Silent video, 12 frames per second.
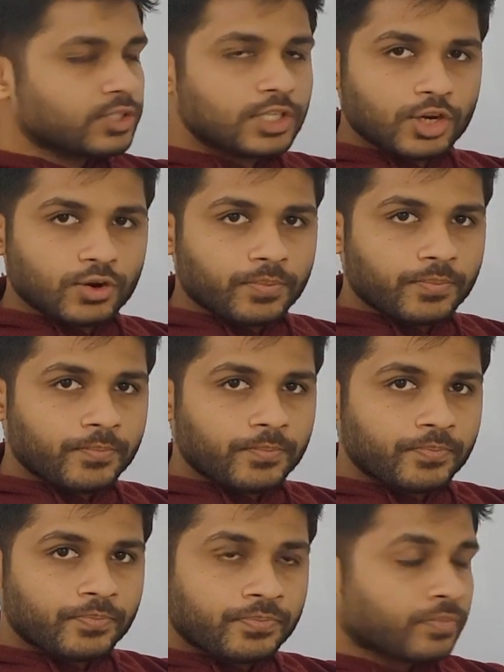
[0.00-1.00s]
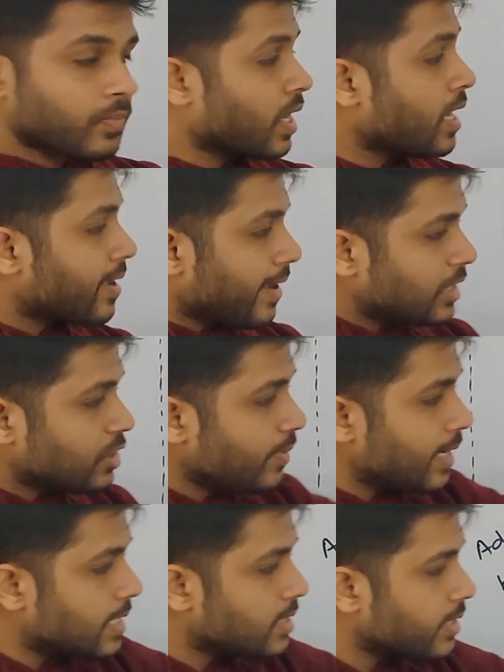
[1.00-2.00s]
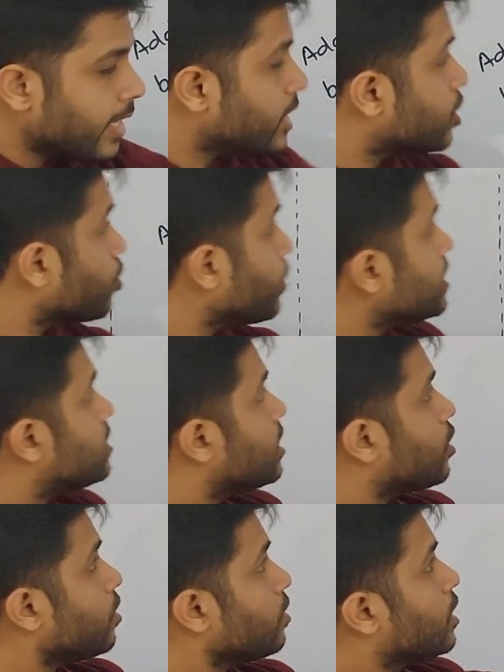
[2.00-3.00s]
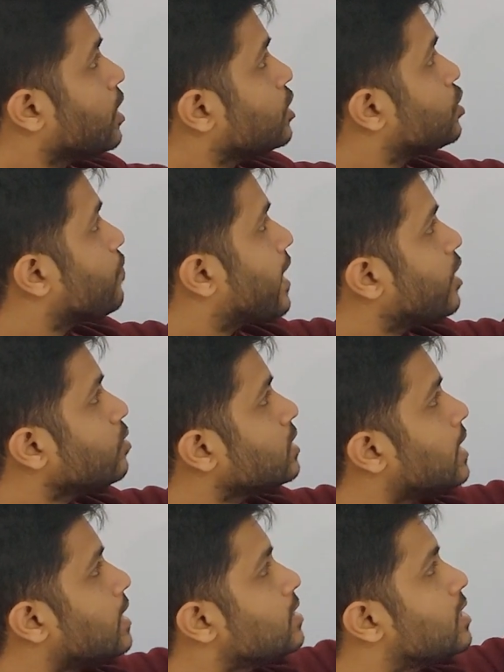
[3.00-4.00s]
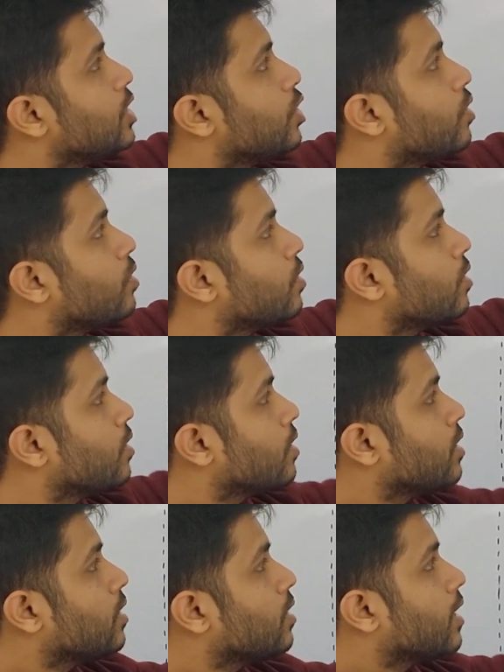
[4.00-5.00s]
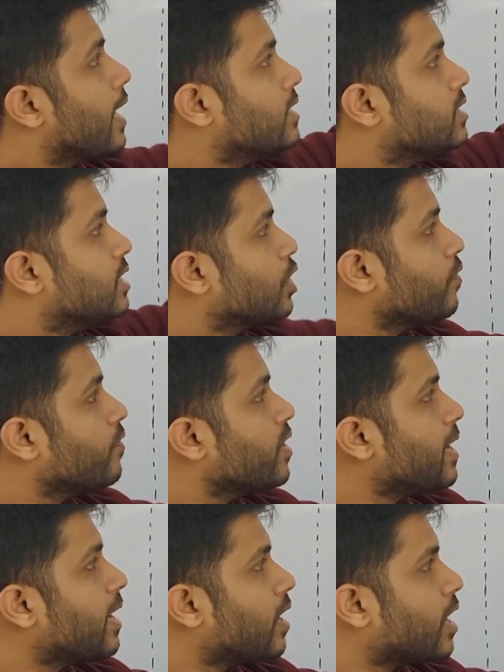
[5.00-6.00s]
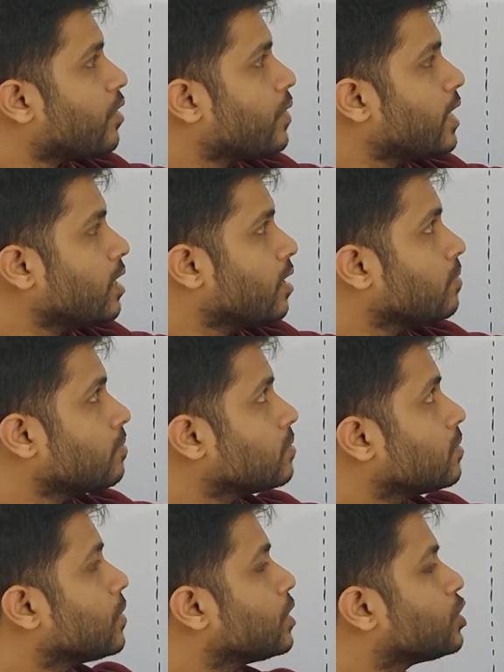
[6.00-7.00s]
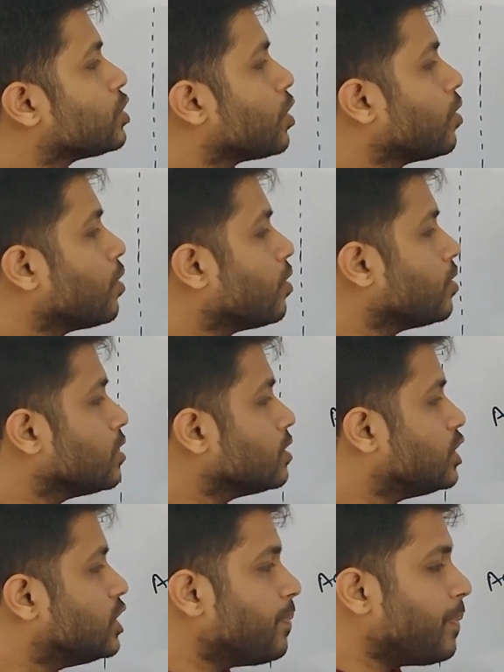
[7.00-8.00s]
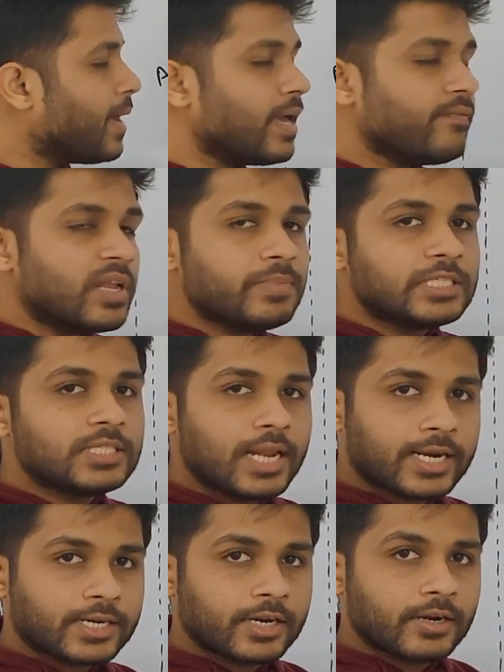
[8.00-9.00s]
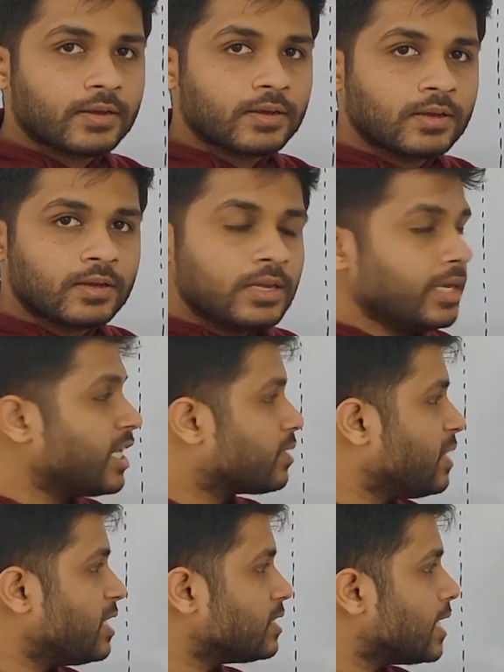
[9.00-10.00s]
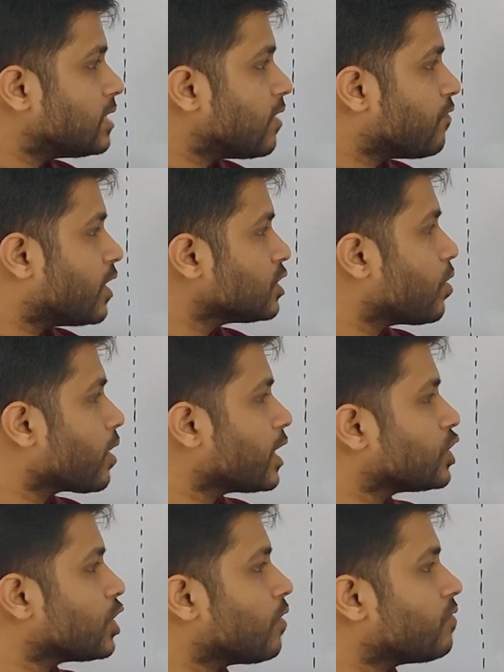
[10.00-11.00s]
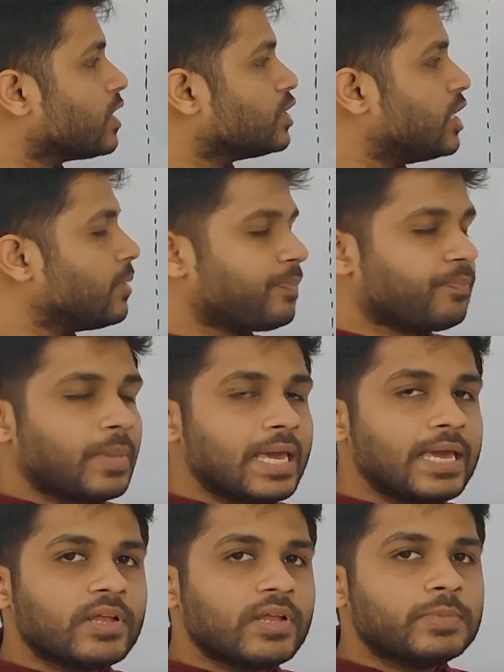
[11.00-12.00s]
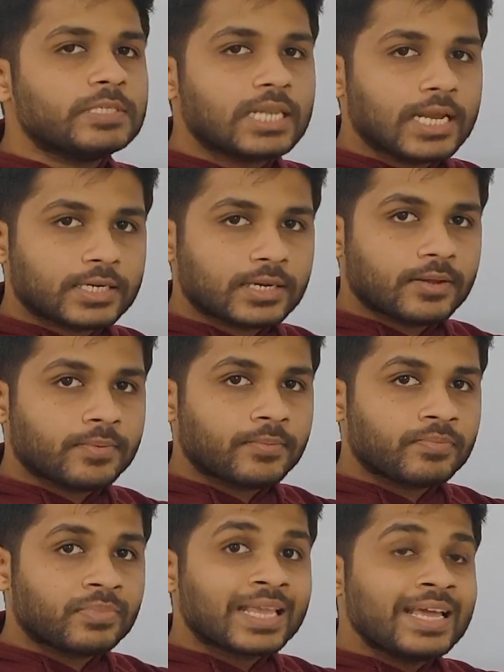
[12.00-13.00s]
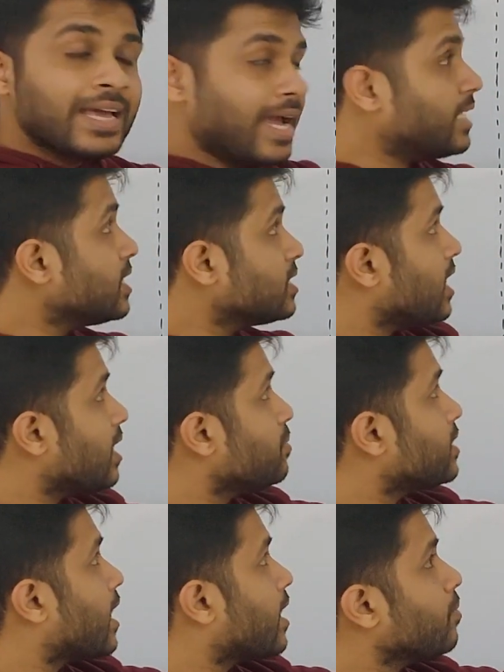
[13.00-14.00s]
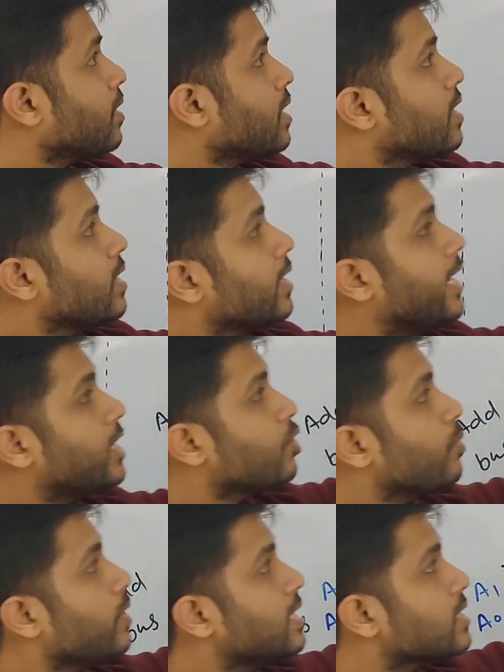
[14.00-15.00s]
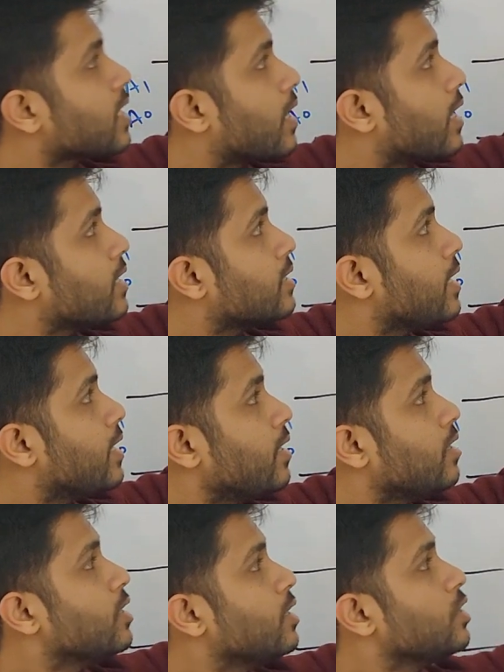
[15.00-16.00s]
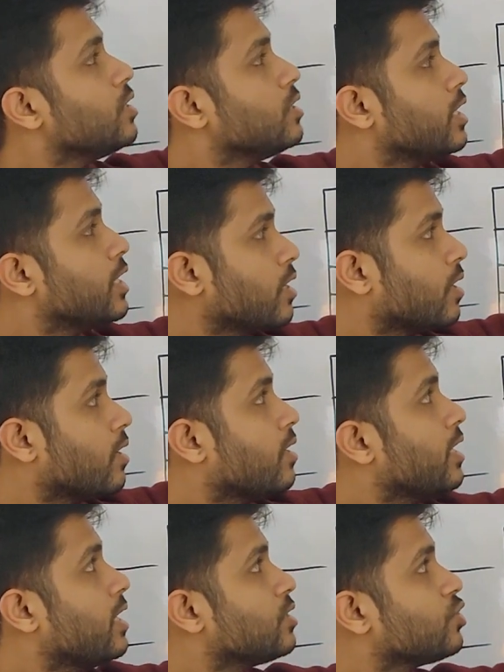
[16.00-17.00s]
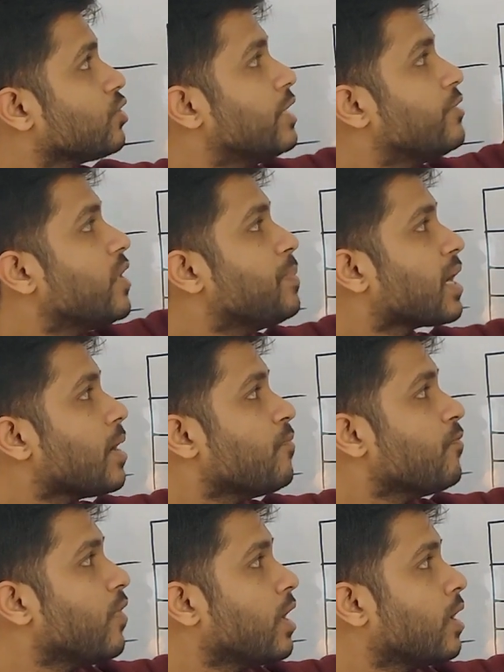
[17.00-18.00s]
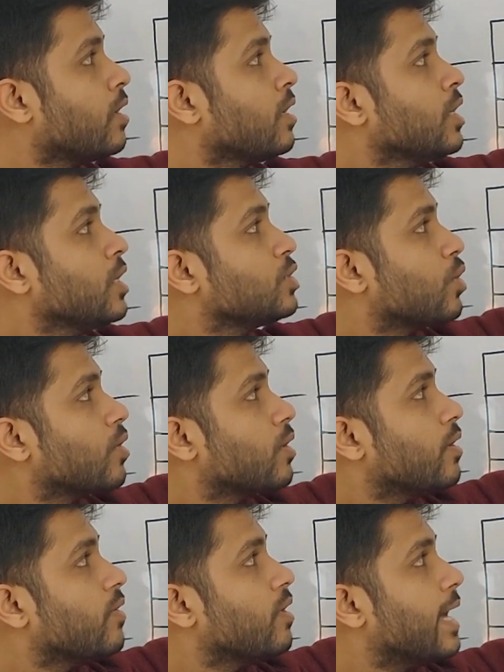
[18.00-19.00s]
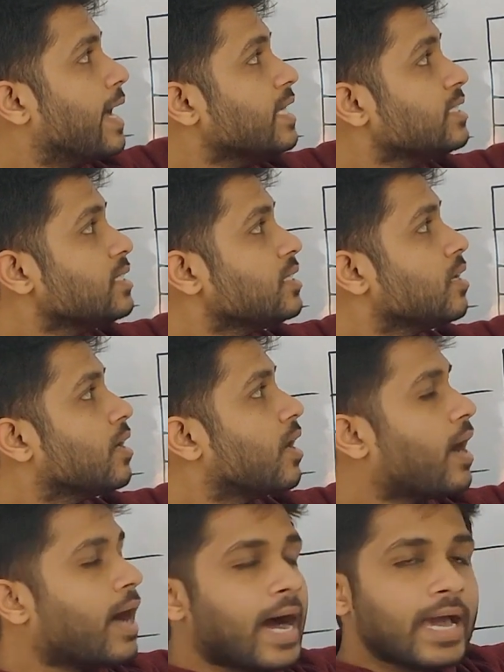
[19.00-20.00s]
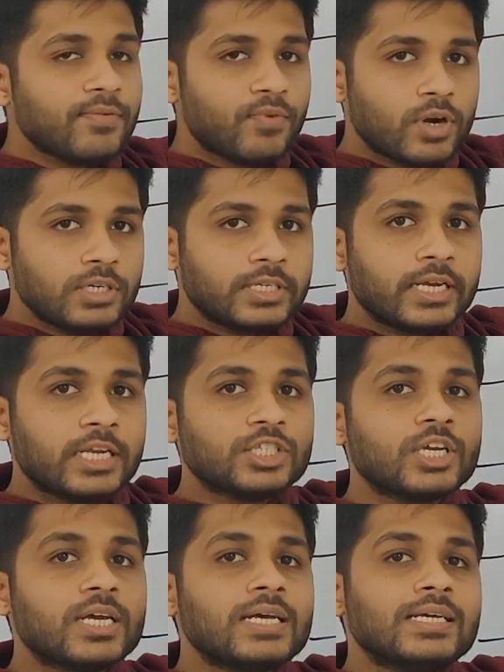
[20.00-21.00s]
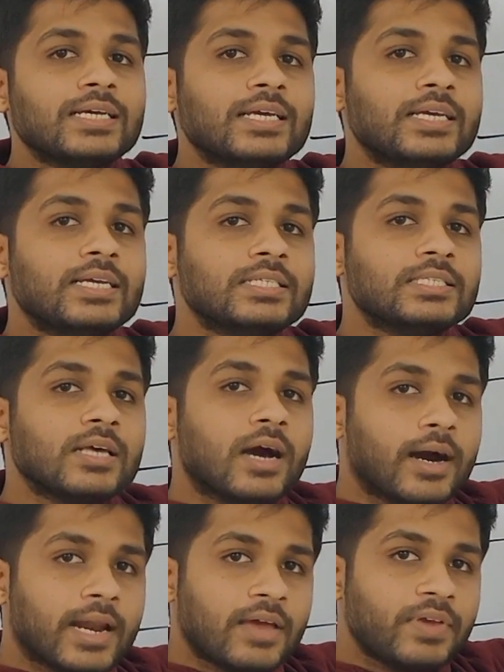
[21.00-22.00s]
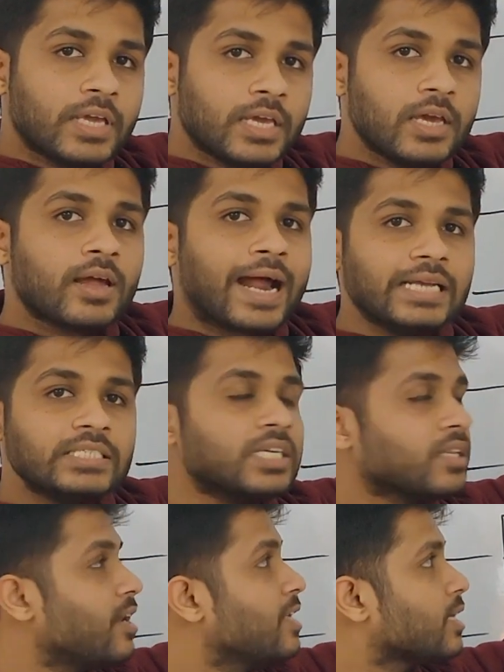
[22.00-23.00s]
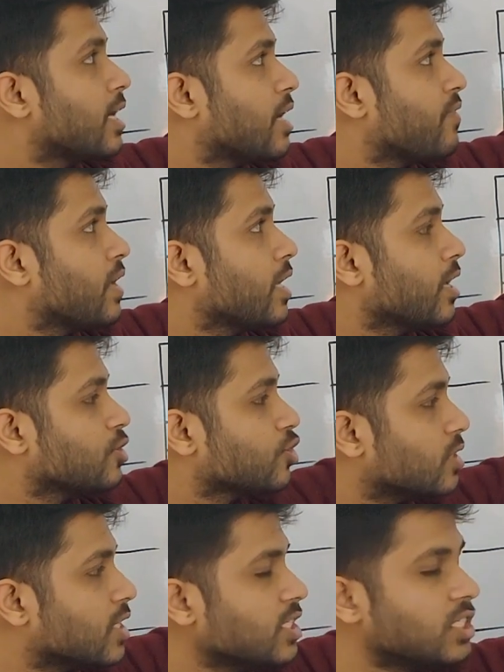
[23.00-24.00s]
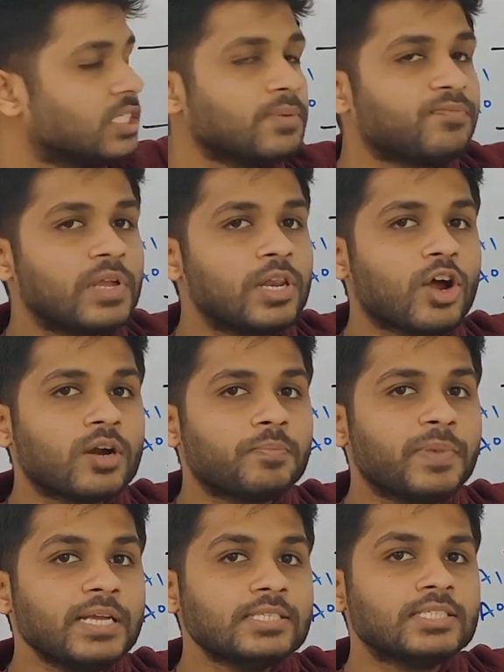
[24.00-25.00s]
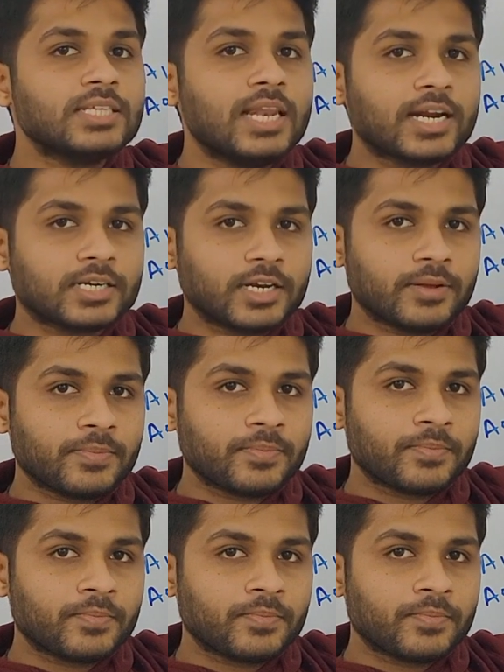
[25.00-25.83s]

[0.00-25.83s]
0. As well as A2 is 0, so when you send 0 and 0 will be arrive here, so chip A will be selected. It means that the first location of the chip A will be selected. At the same time, A2 is connected here, so it will become 1. So as high voltage is arriving here, high signal is arriving here, so this chip will not be selected.